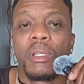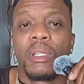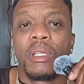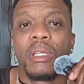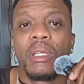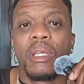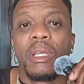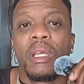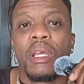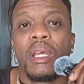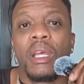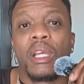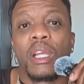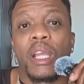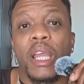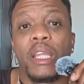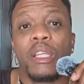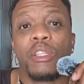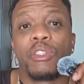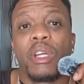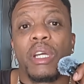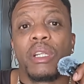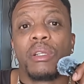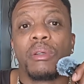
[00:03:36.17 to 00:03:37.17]
money?
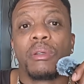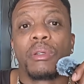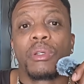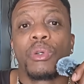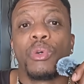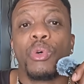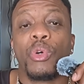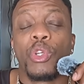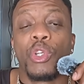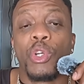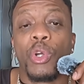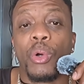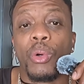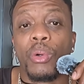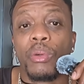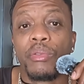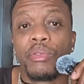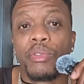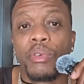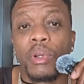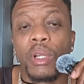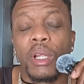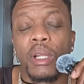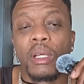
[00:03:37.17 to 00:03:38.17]
Can you try to cook your own
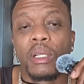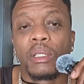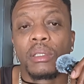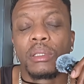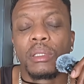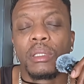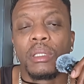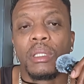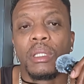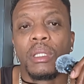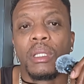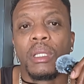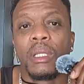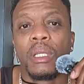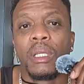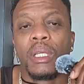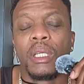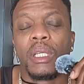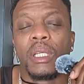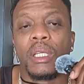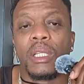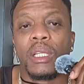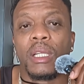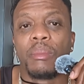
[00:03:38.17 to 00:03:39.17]
food a lot?
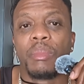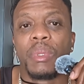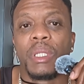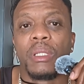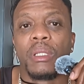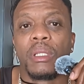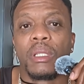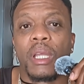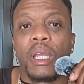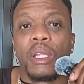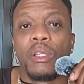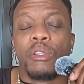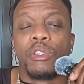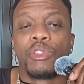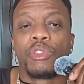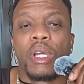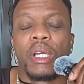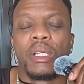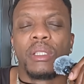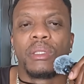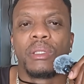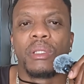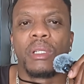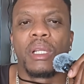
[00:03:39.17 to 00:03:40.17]
You know what I mean? Can you try